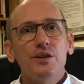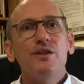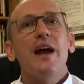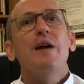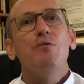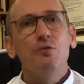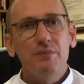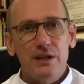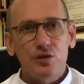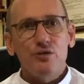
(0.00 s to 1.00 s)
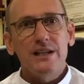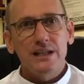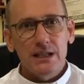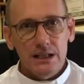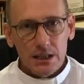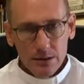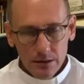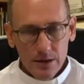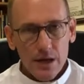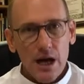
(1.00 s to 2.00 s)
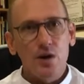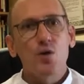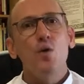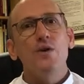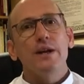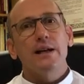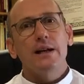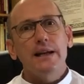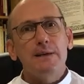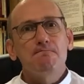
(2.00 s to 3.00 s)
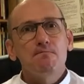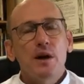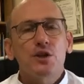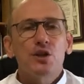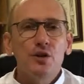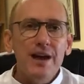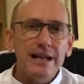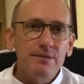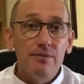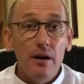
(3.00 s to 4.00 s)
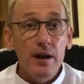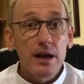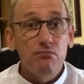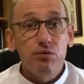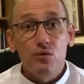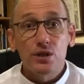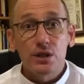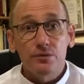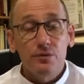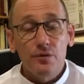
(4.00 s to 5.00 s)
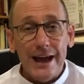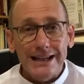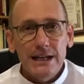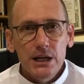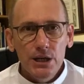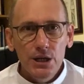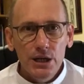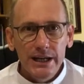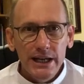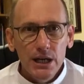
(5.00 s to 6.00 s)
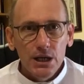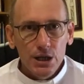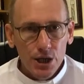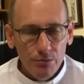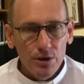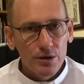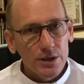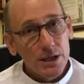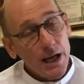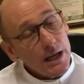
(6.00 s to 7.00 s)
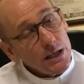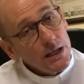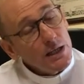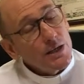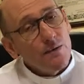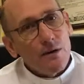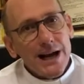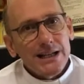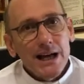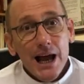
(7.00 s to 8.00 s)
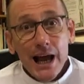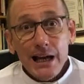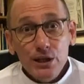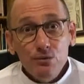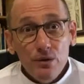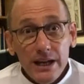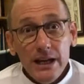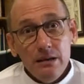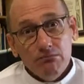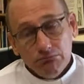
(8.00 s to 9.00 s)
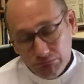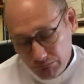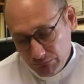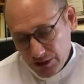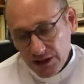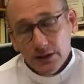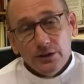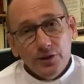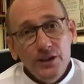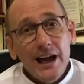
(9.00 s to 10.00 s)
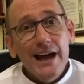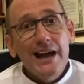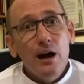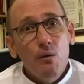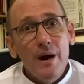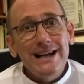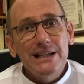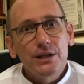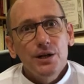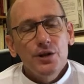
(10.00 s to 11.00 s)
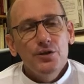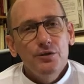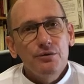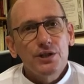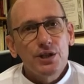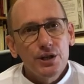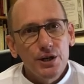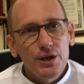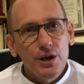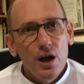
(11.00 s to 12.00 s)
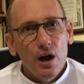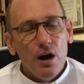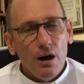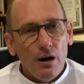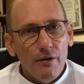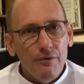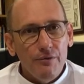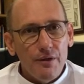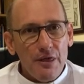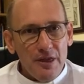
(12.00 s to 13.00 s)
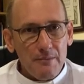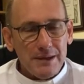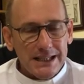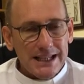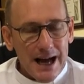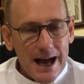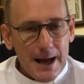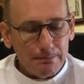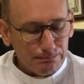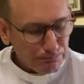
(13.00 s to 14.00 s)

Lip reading: They will be treated accordingly. And so that's very important for that early community, and it is for us as we still today await the return of the Messiah.